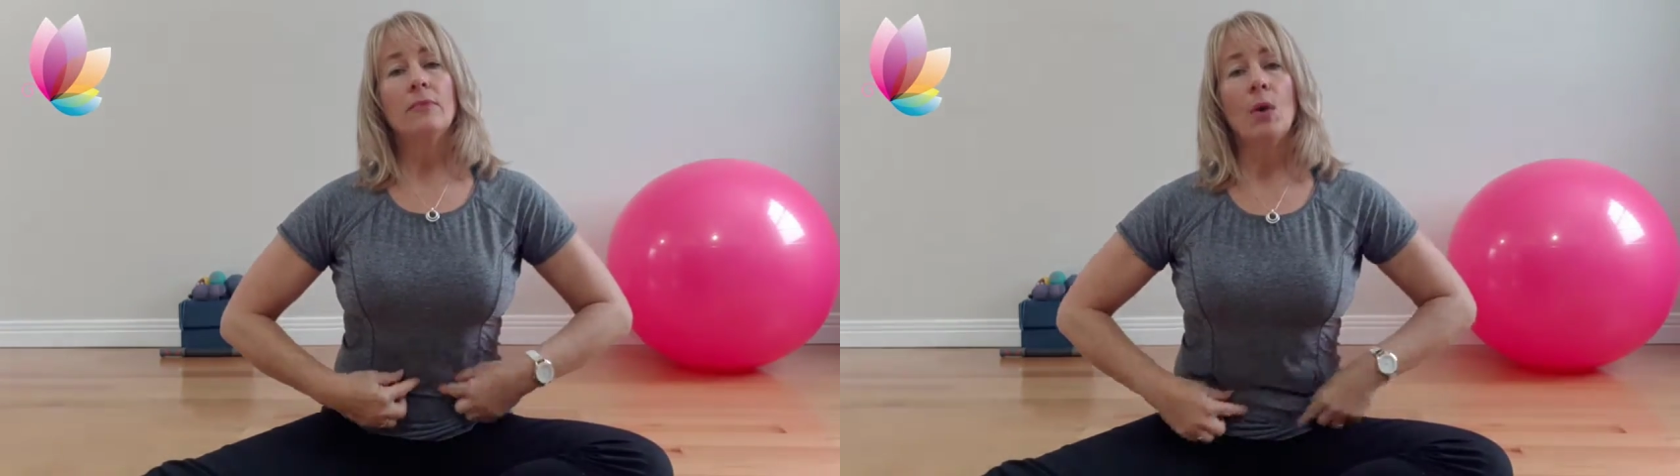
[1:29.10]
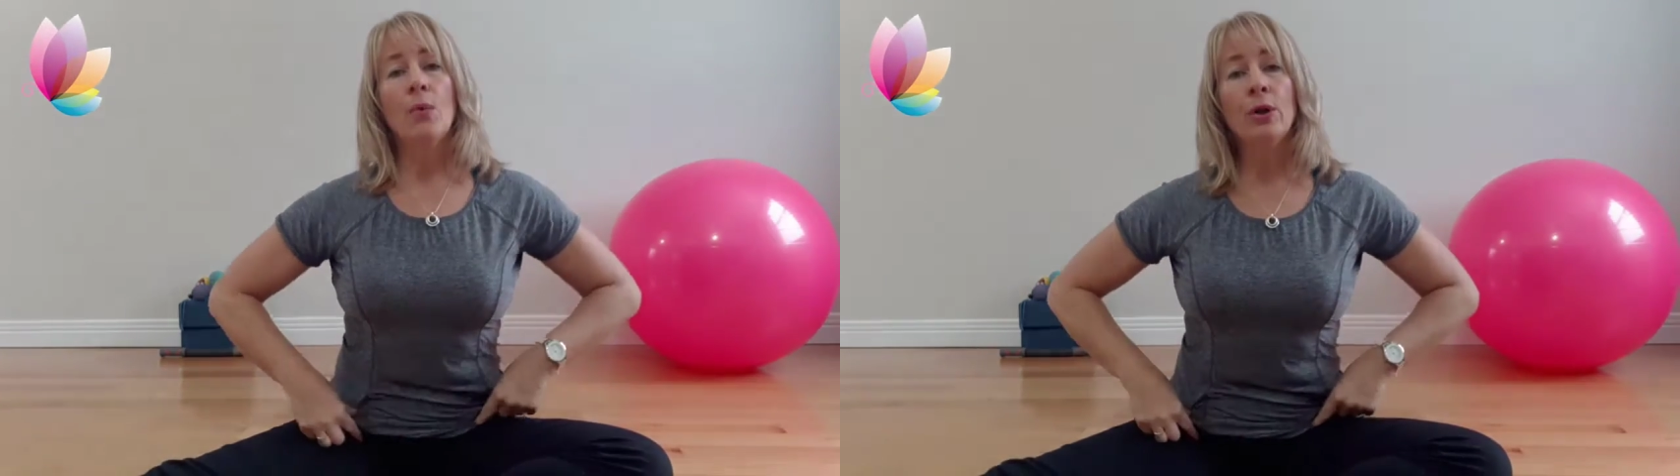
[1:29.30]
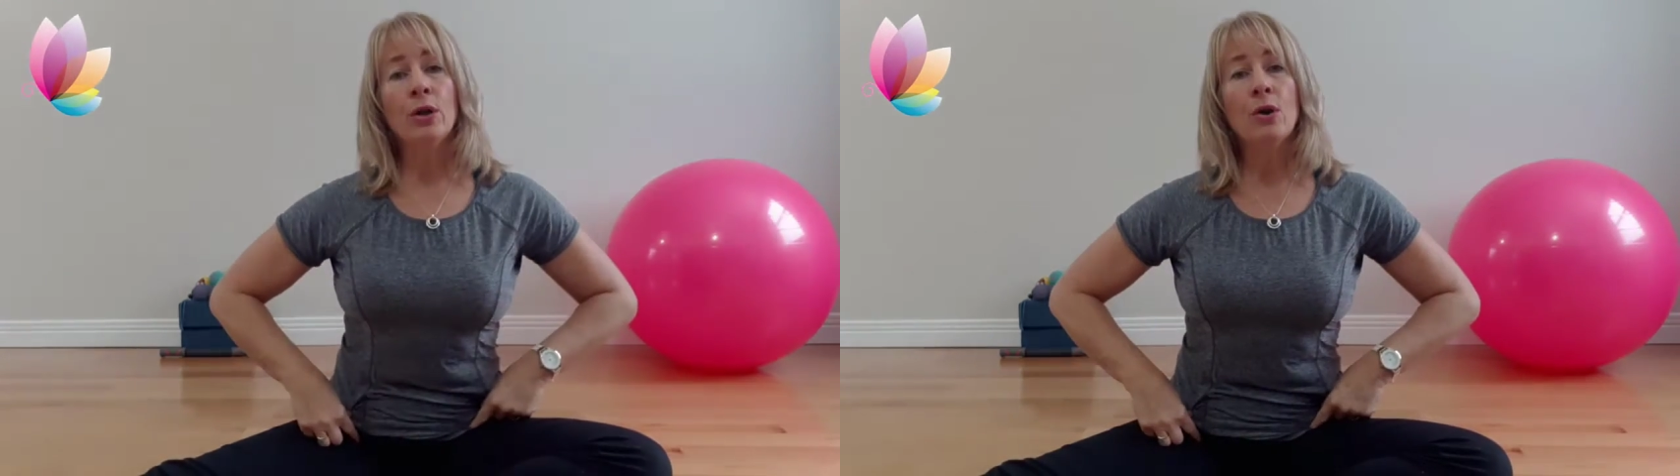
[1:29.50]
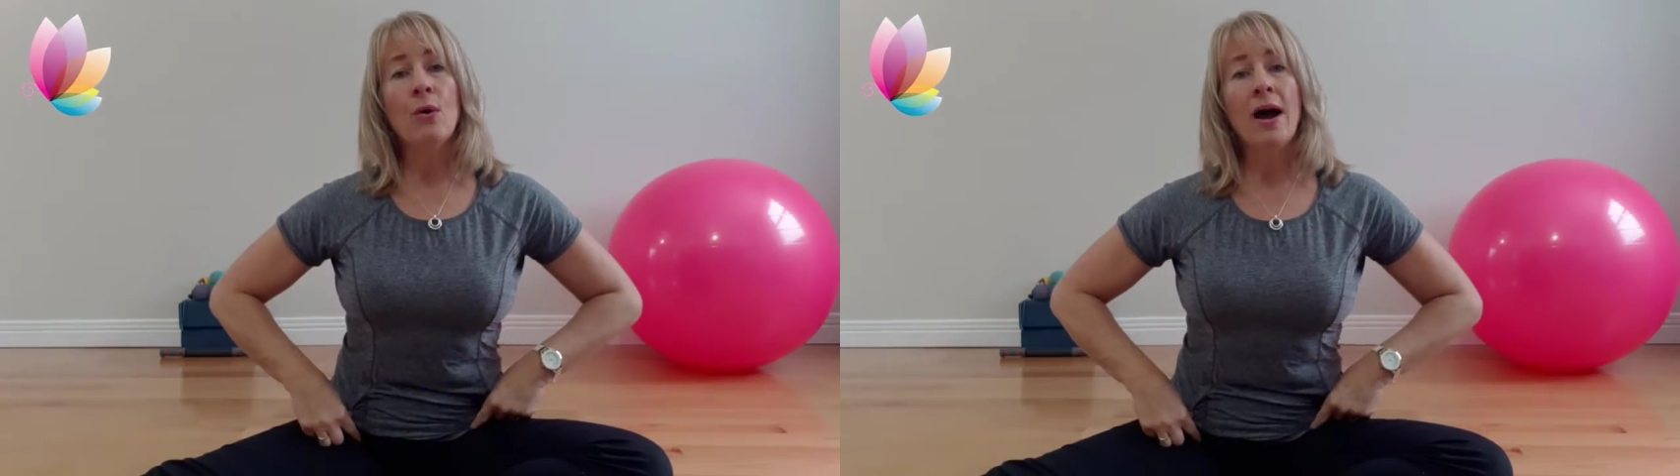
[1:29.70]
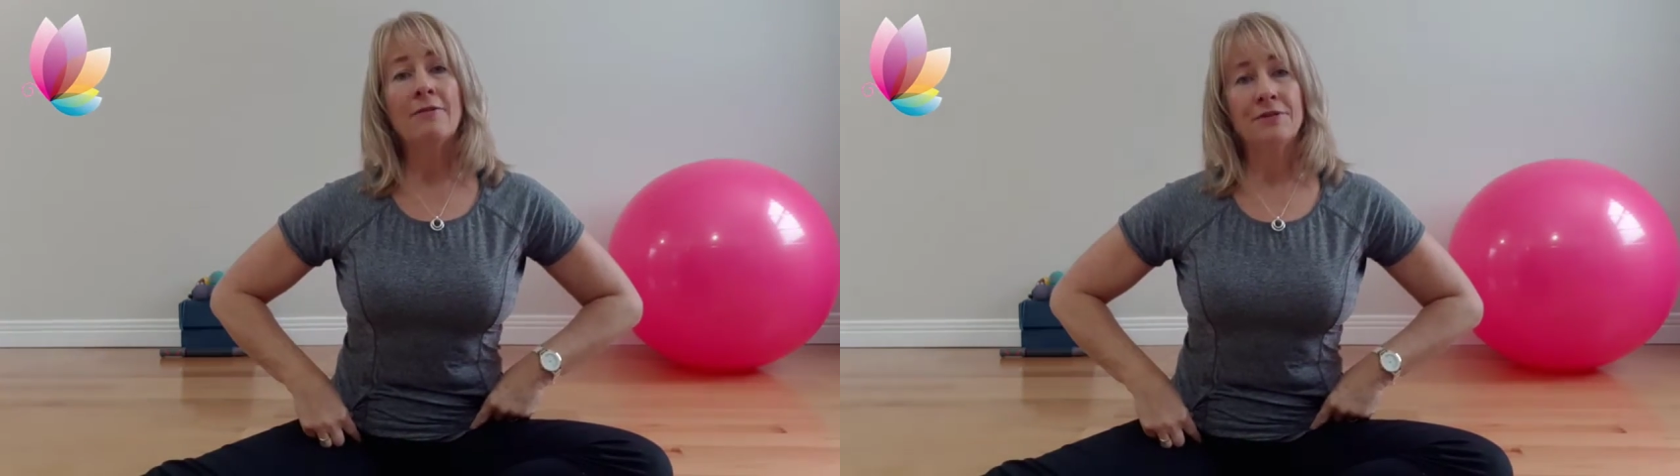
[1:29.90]
We're going to
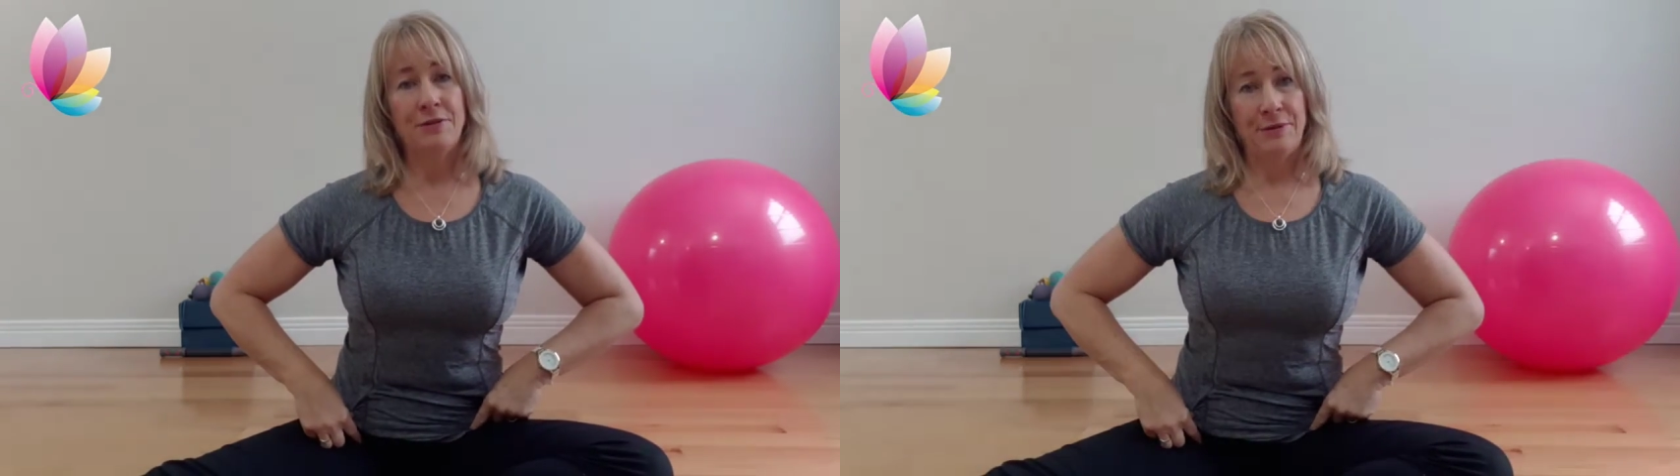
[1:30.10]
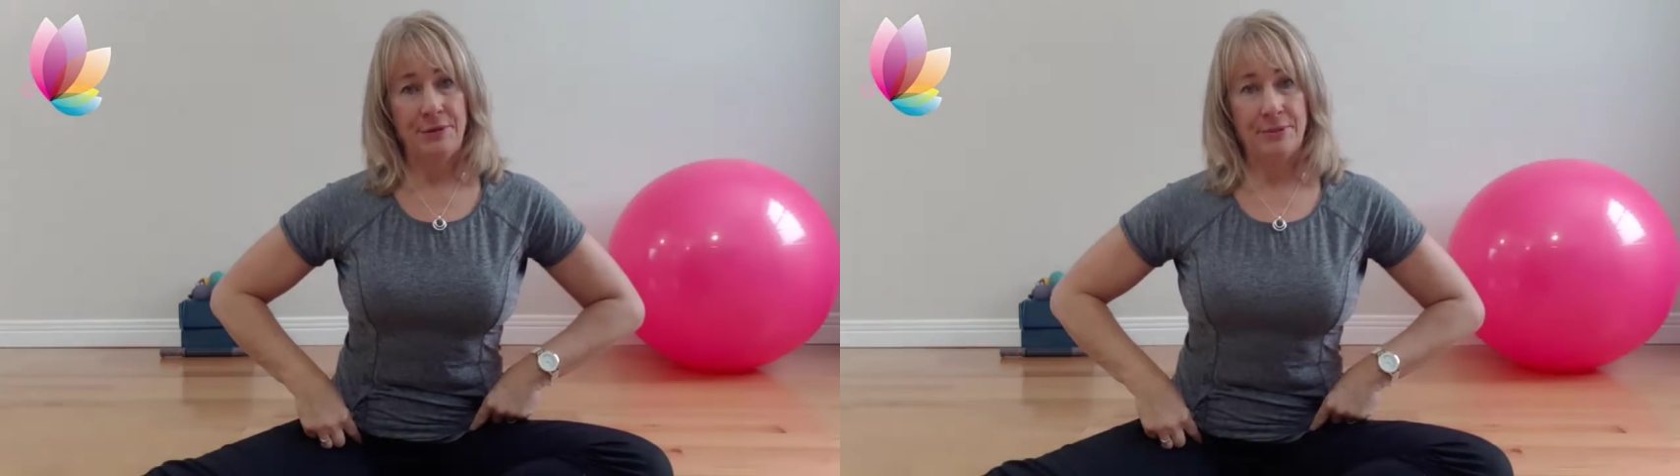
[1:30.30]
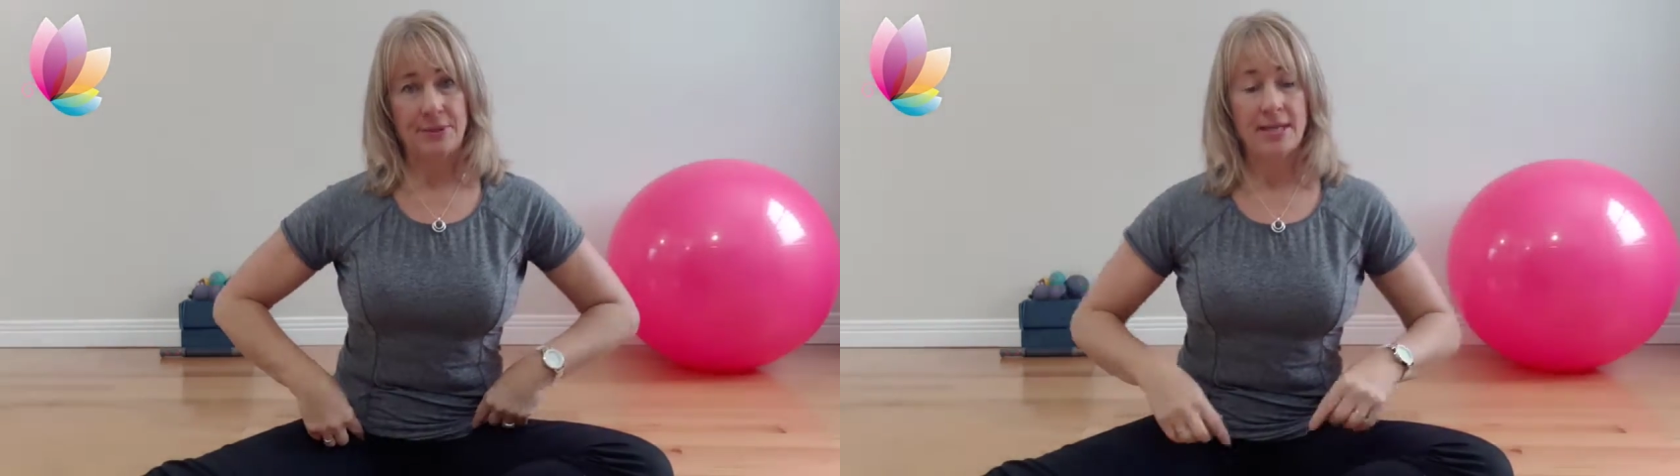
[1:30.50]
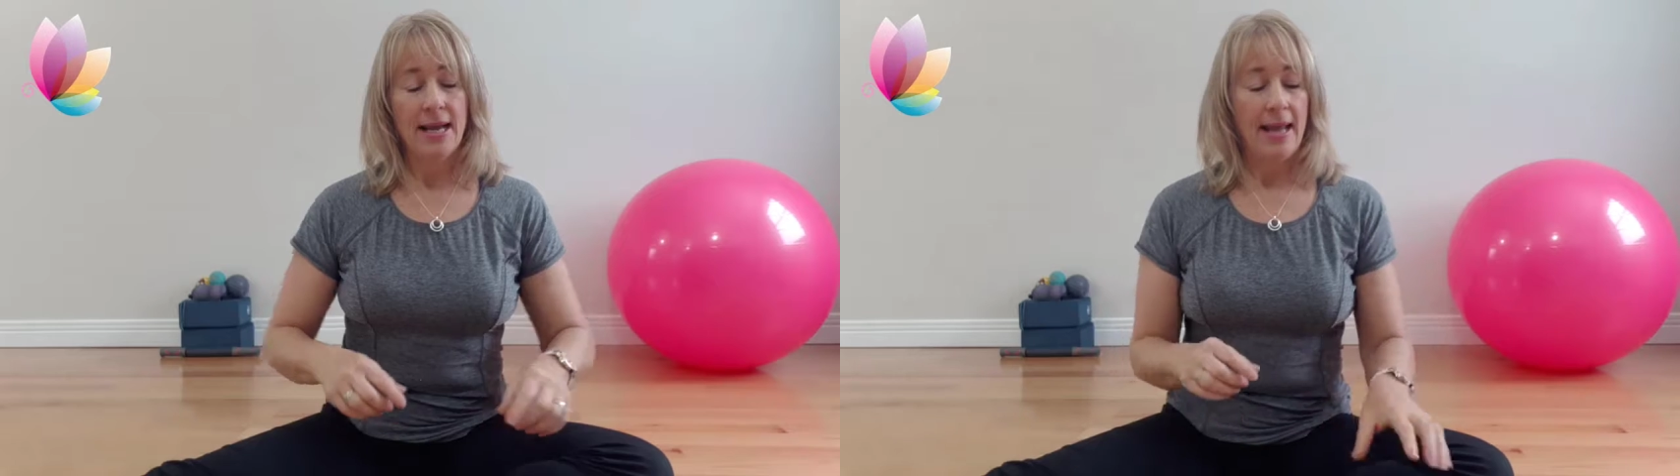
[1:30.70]
go after those.